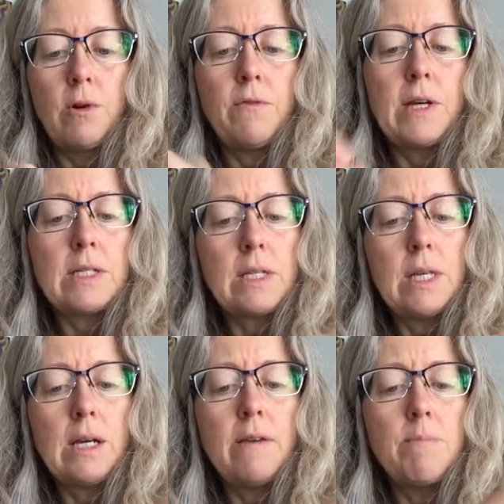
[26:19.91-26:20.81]
In fact, I
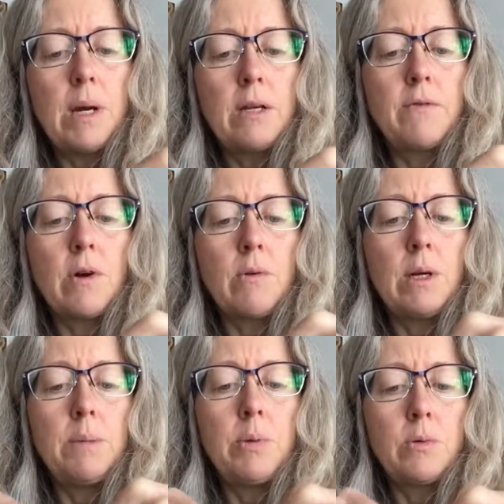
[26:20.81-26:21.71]
think I might have
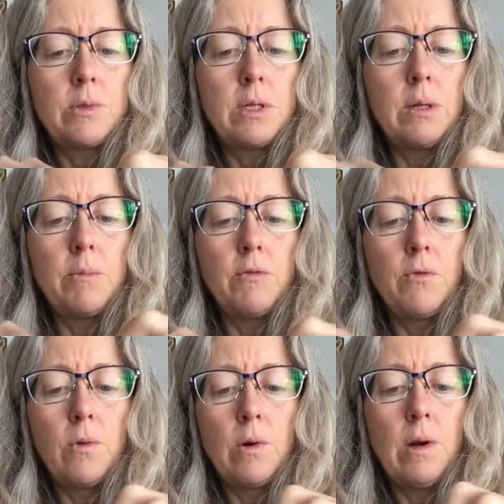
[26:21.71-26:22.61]
already posted it
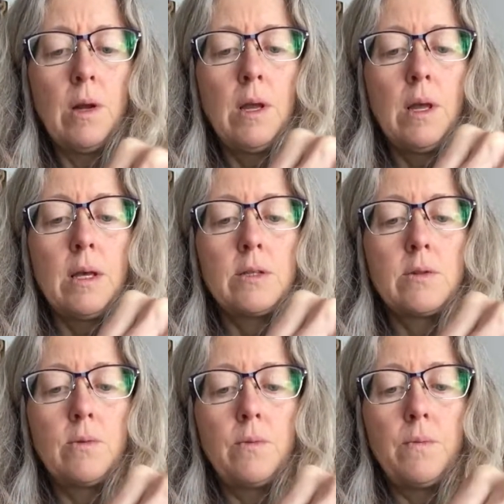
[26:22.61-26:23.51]
before.
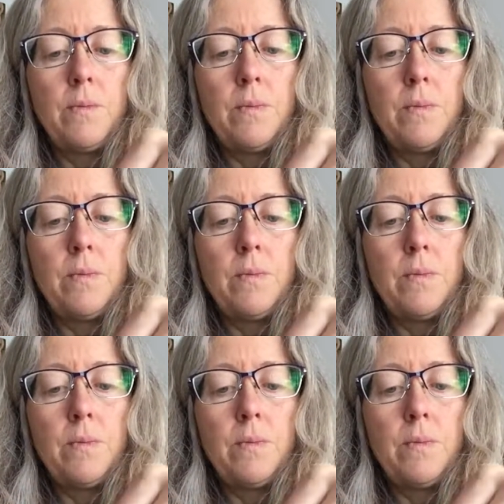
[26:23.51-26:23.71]
So